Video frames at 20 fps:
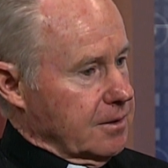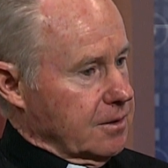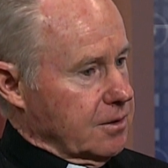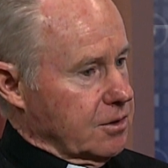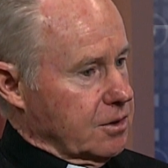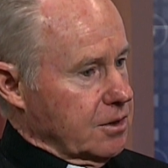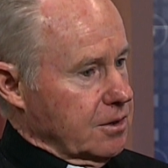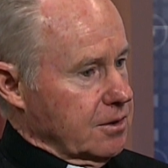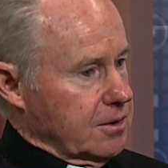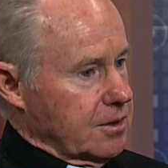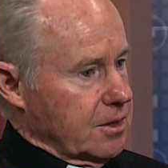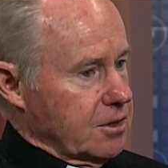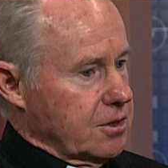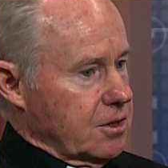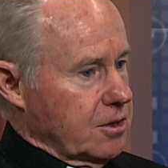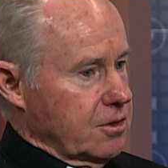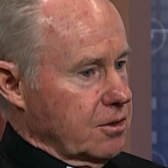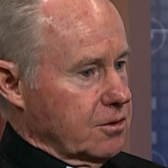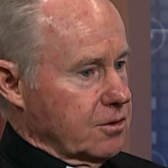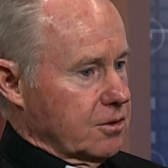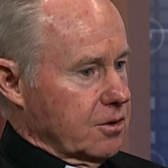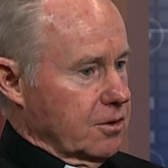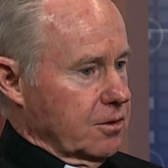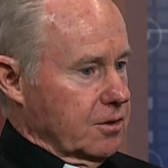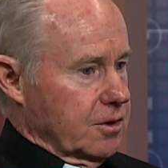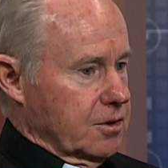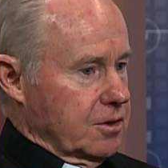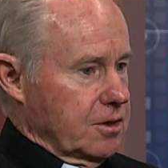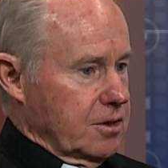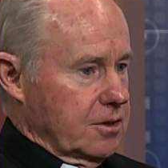she's 16 years
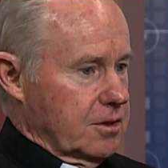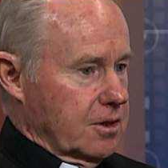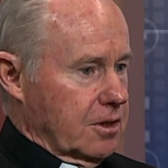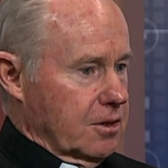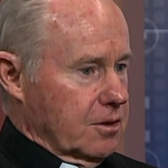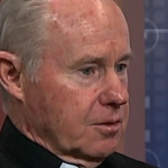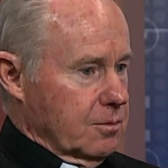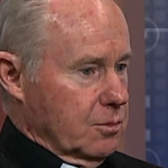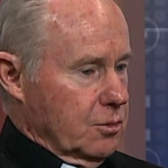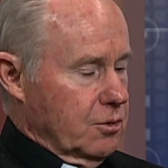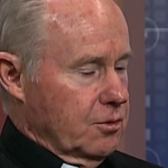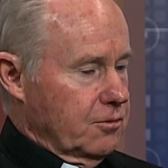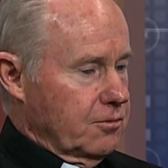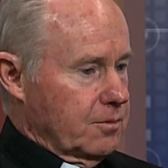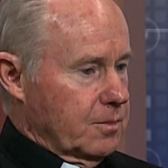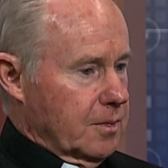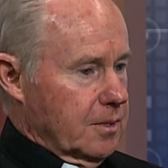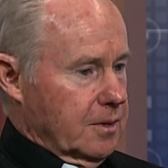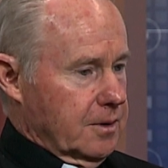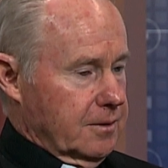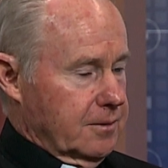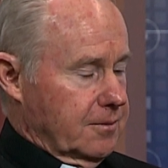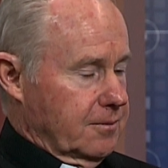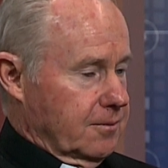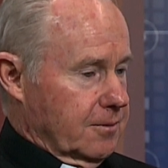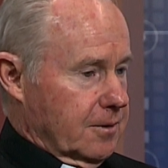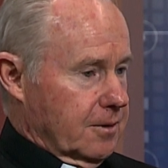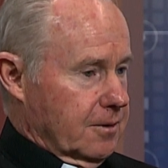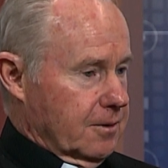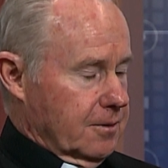old, and she started the movement
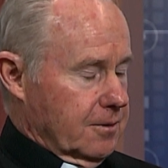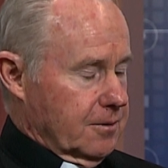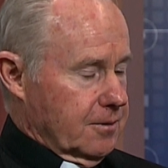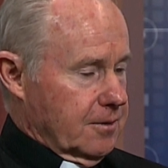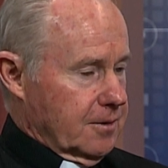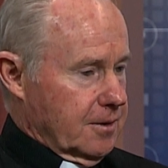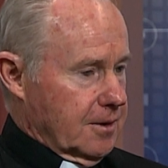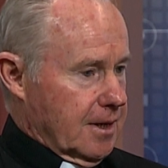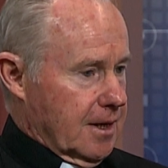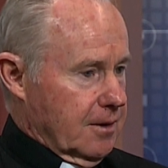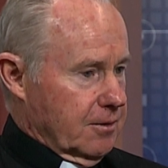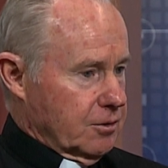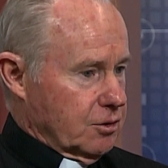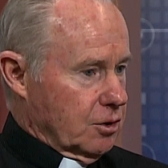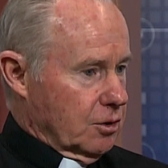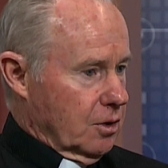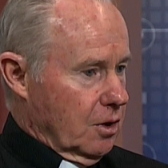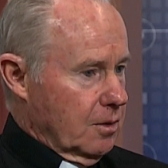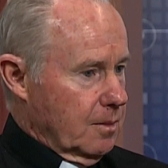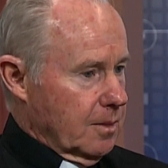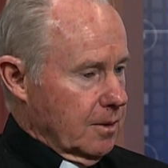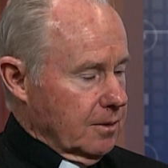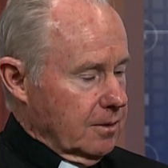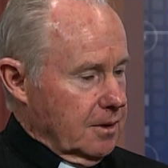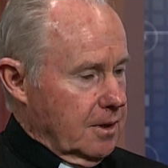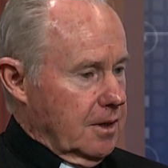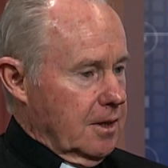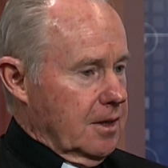where now it's global.